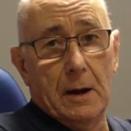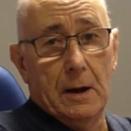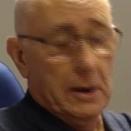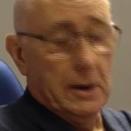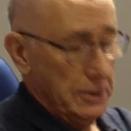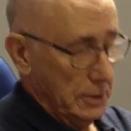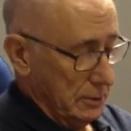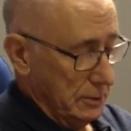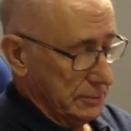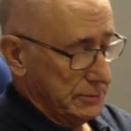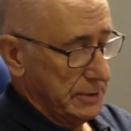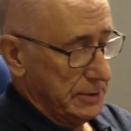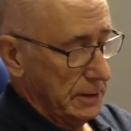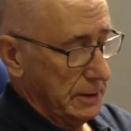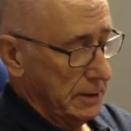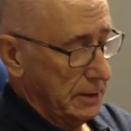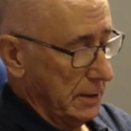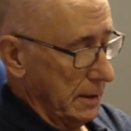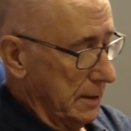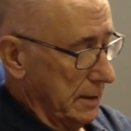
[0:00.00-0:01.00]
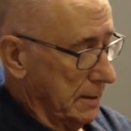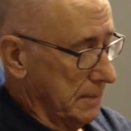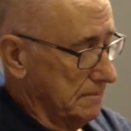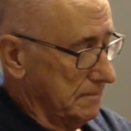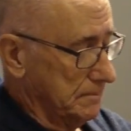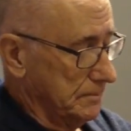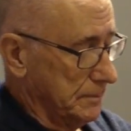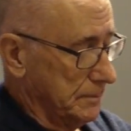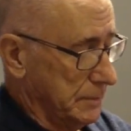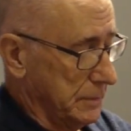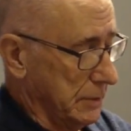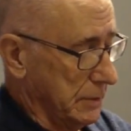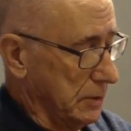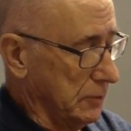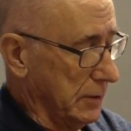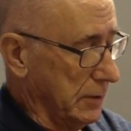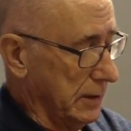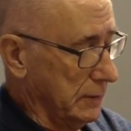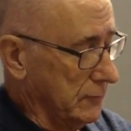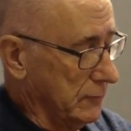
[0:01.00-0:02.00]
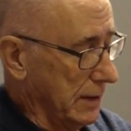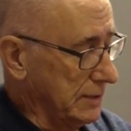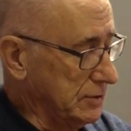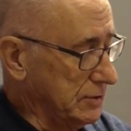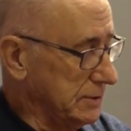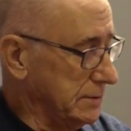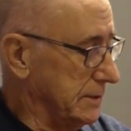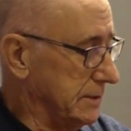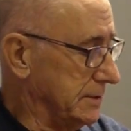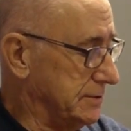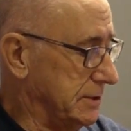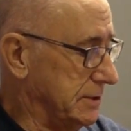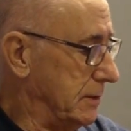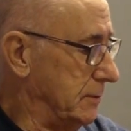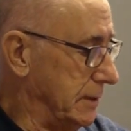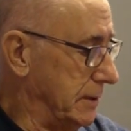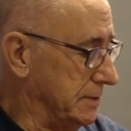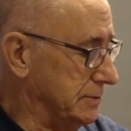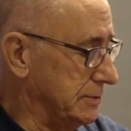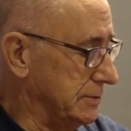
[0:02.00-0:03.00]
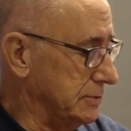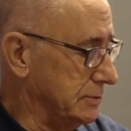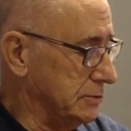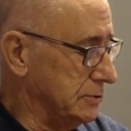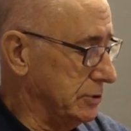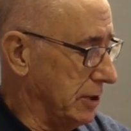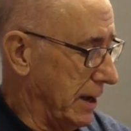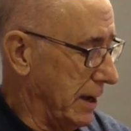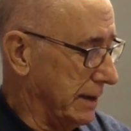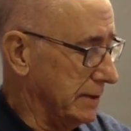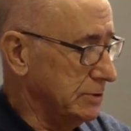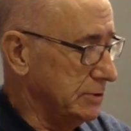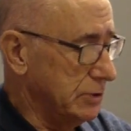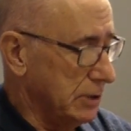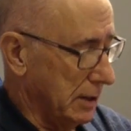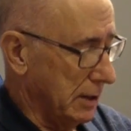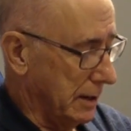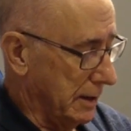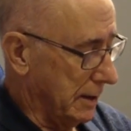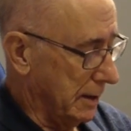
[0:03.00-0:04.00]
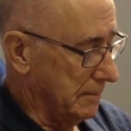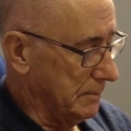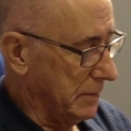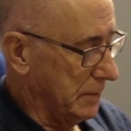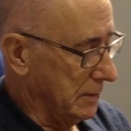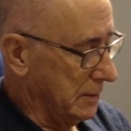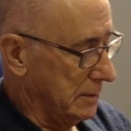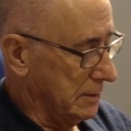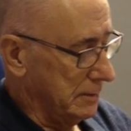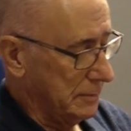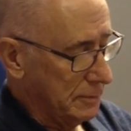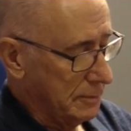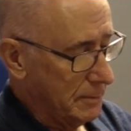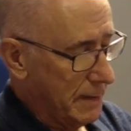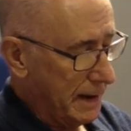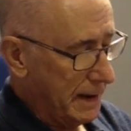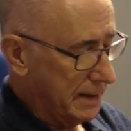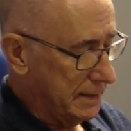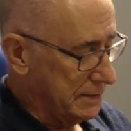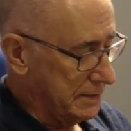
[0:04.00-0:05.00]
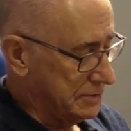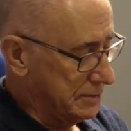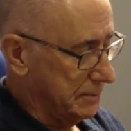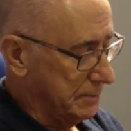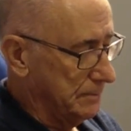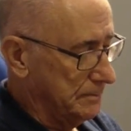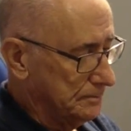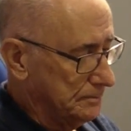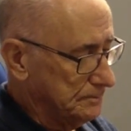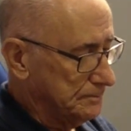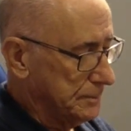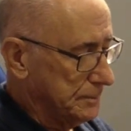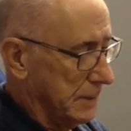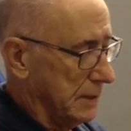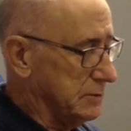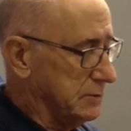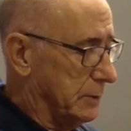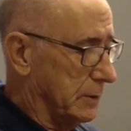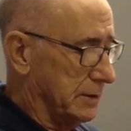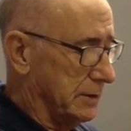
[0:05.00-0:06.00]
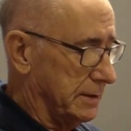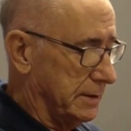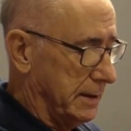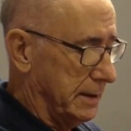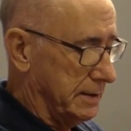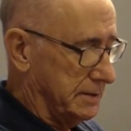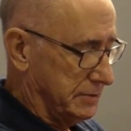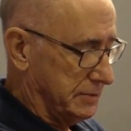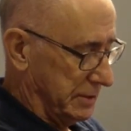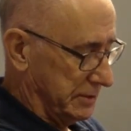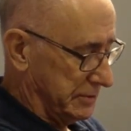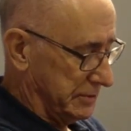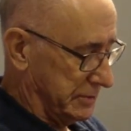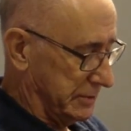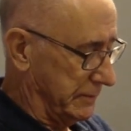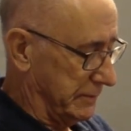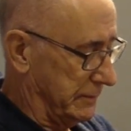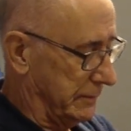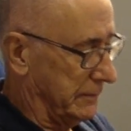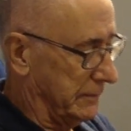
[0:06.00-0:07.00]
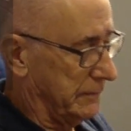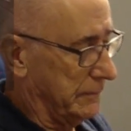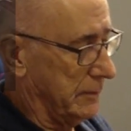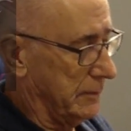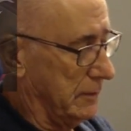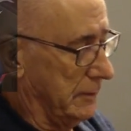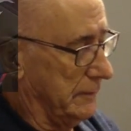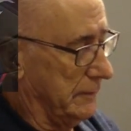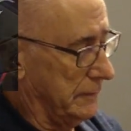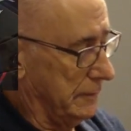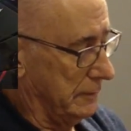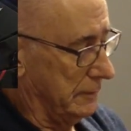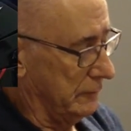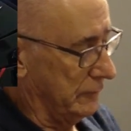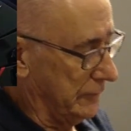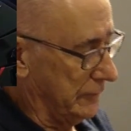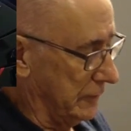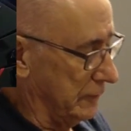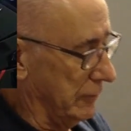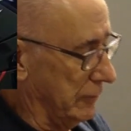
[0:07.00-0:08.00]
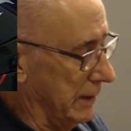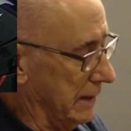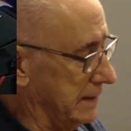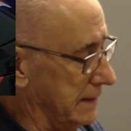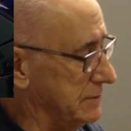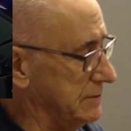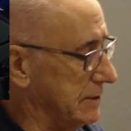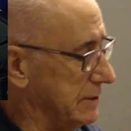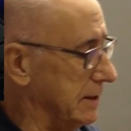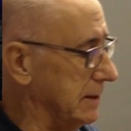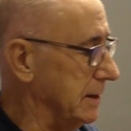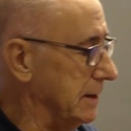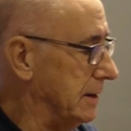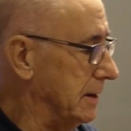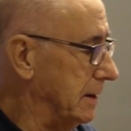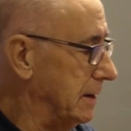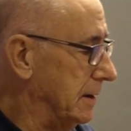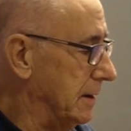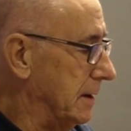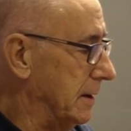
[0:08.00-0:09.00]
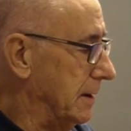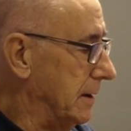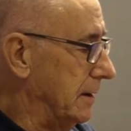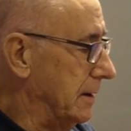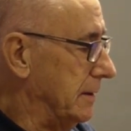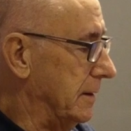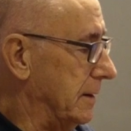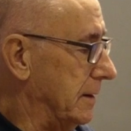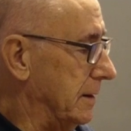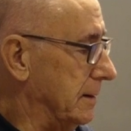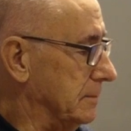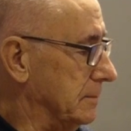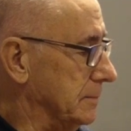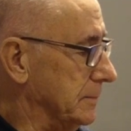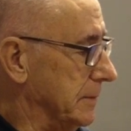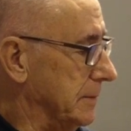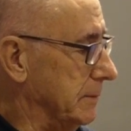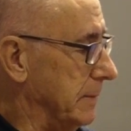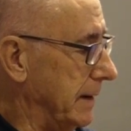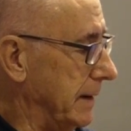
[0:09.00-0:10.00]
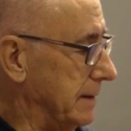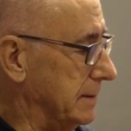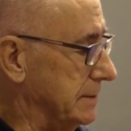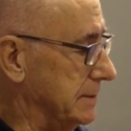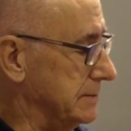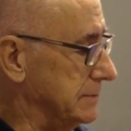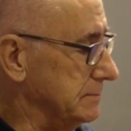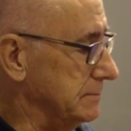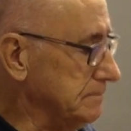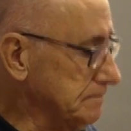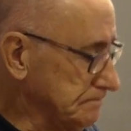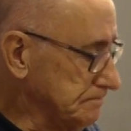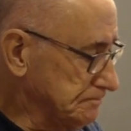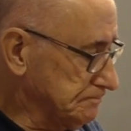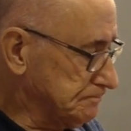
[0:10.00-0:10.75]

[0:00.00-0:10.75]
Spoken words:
I use the green ratchet, and they're so easy to change. The mechanism is one of the easiest for releasing the mechanism.